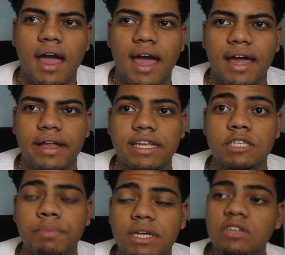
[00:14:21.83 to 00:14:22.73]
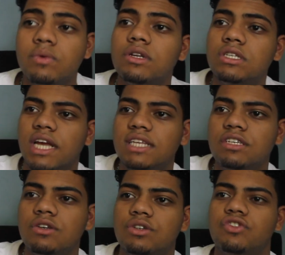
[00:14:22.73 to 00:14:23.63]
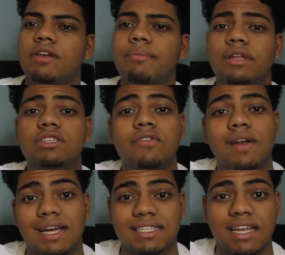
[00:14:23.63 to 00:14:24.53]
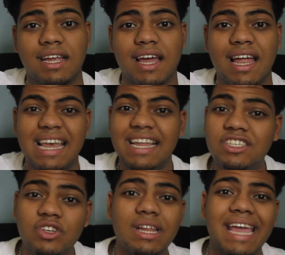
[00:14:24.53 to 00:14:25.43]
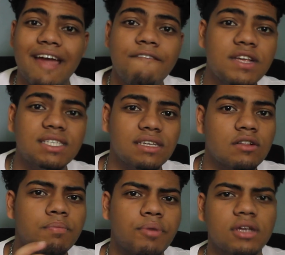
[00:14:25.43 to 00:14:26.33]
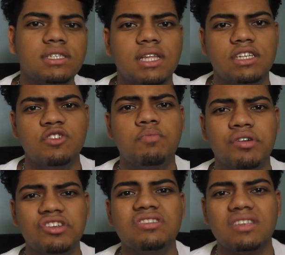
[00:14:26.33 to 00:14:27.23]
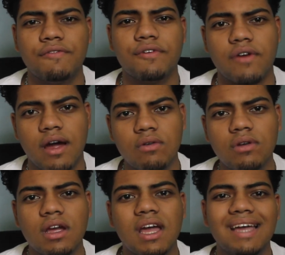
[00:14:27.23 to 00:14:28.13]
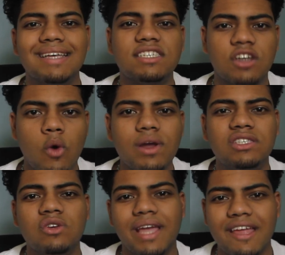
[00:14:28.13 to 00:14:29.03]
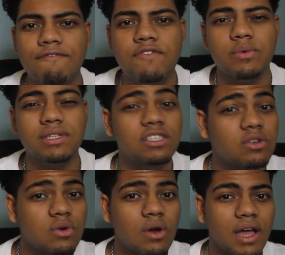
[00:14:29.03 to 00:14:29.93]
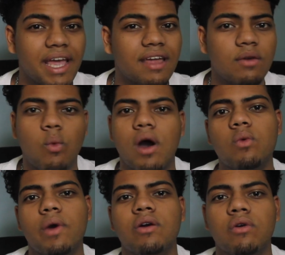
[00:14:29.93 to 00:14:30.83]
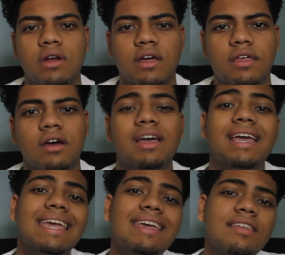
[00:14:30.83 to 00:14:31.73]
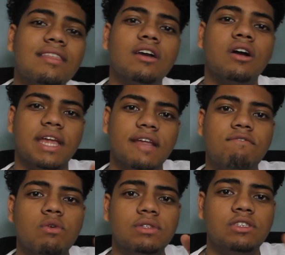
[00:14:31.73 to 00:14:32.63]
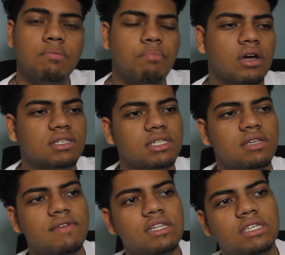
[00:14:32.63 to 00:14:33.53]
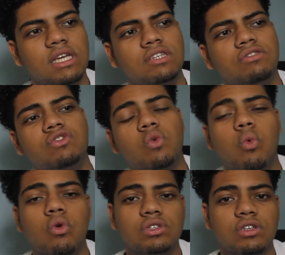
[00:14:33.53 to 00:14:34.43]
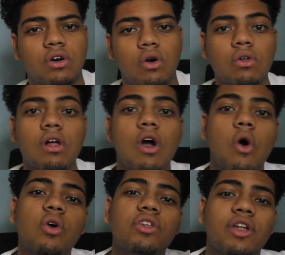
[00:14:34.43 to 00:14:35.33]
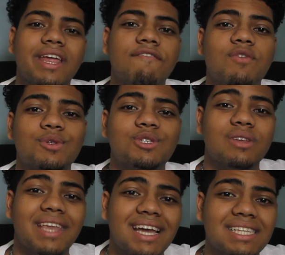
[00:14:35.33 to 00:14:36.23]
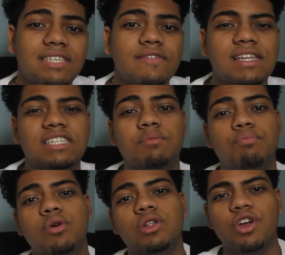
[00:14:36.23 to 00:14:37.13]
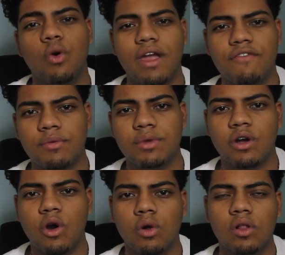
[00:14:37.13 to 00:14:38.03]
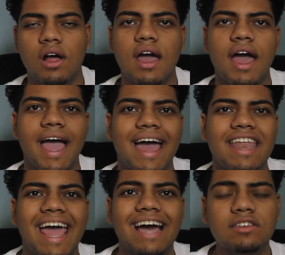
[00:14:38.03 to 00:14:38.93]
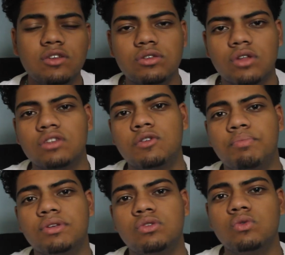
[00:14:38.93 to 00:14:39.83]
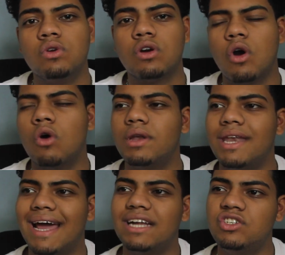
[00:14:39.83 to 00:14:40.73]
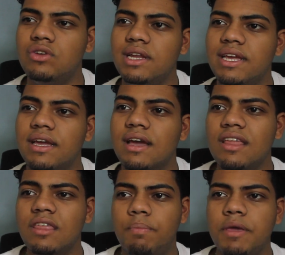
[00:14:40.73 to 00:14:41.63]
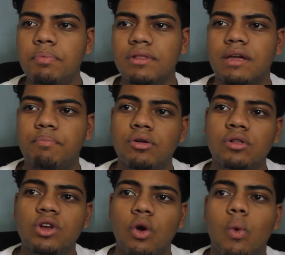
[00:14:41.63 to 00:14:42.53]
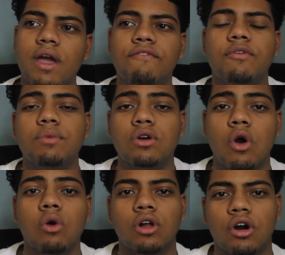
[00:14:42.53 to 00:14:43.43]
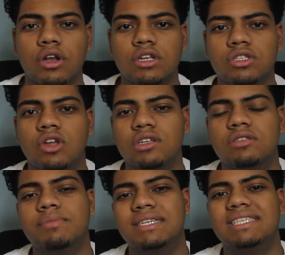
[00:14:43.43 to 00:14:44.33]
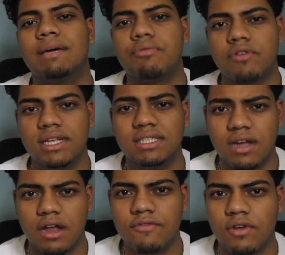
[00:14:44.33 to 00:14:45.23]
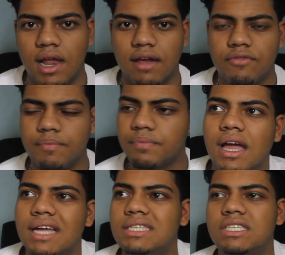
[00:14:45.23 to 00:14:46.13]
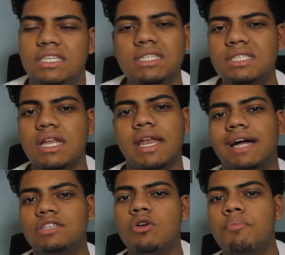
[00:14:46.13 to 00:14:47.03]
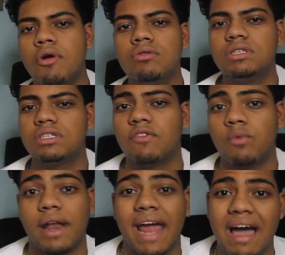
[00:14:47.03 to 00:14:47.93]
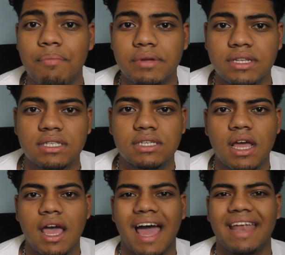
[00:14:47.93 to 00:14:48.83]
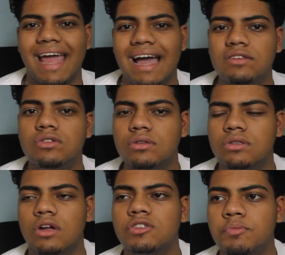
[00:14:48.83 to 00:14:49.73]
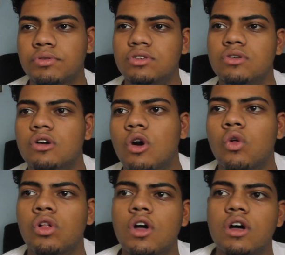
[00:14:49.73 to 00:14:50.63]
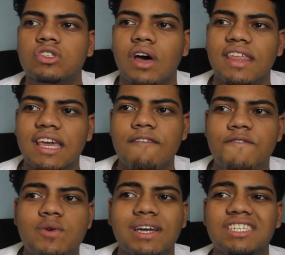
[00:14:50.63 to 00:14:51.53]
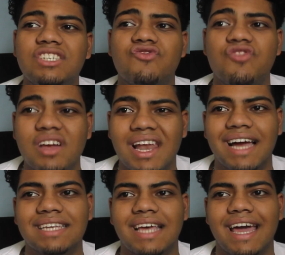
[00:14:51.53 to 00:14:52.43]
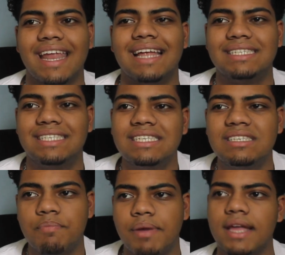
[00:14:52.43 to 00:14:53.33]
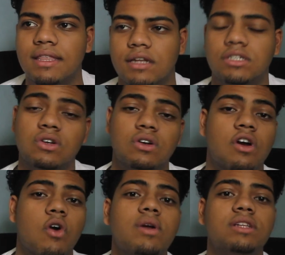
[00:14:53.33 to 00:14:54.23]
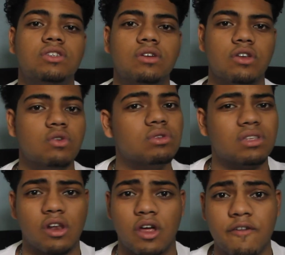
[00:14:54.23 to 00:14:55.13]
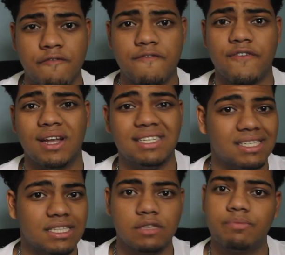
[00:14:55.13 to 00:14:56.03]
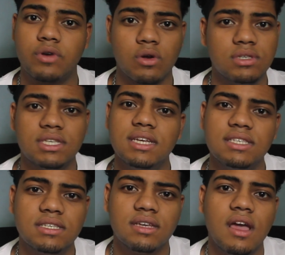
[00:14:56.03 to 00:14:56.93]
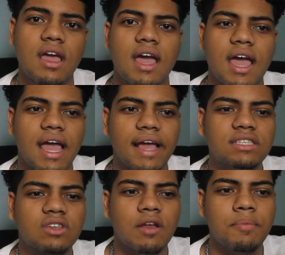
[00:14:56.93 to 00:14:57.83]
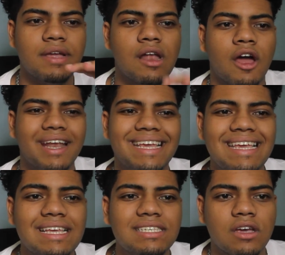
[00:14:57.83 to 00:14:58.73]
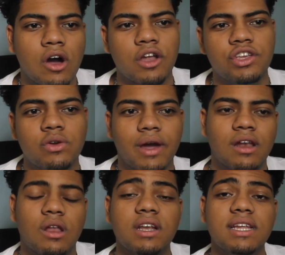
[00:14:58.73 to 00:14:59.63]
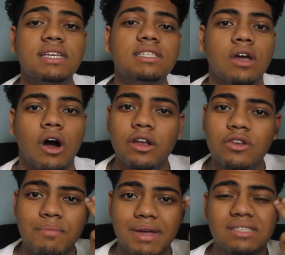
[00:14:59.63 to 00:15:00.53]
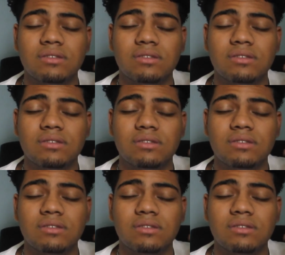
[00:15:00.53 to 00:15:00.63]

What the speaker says: And especially when you're chasing your dream, you need to realize that literally every single person that you put yourself around is going to influence you in one way or another. Either they're going to influence you positively to get you towards your goal, or they're going to influence you negatively to pull you away from your goal. And as you start to pursue your goal, naturally, the people that pull you away from your goal are going to start to be separated out of your life. it's just the natural process of what happens and as you start to pursue your goal. So I think if you can just realize and anticipate that you're going to lose a lot of friends in this process, it's going to be a lot easier on you and a lot easier on your mental